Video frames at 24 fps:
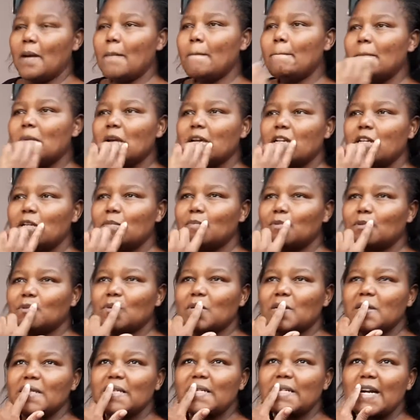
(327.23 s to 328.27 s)
My lips
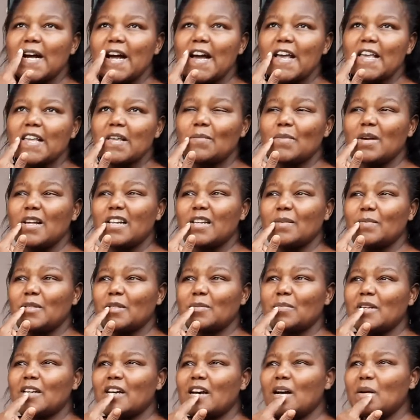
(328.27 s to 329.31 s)
were dry. My lips
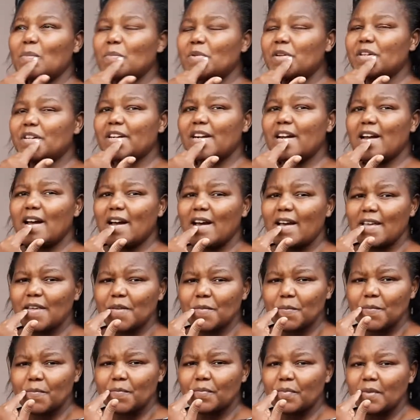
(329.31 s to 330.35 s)
become dry
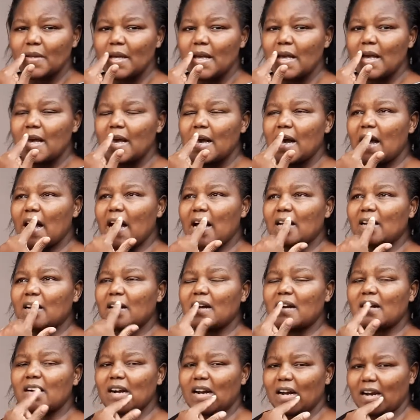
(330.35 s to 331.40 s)
and
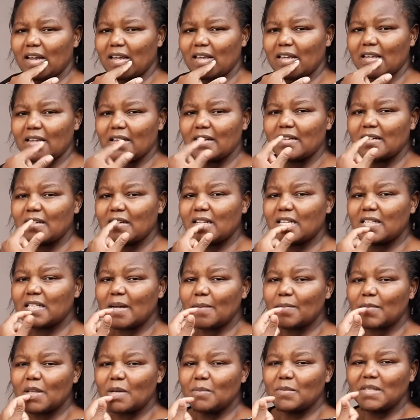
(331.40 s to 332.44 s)
cracky.
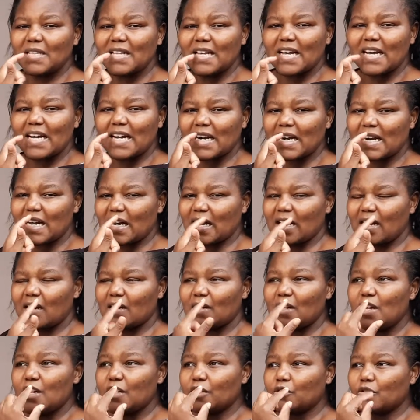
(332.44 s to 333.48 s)
Sometimes they crack.
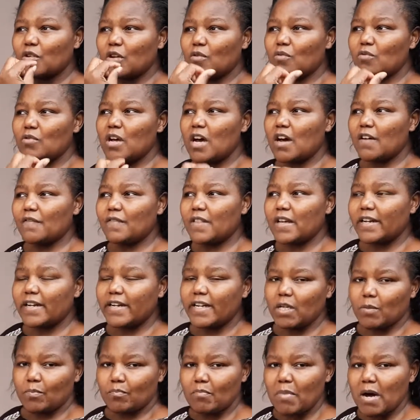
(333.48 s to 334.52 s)
So I could have that
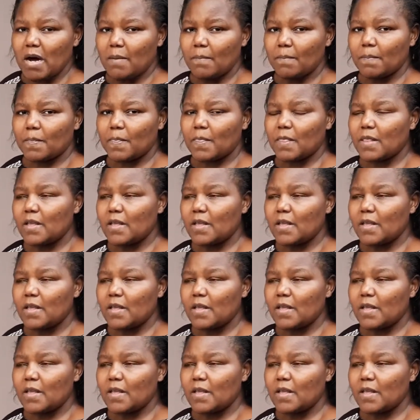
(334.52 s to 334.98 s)
lip balm.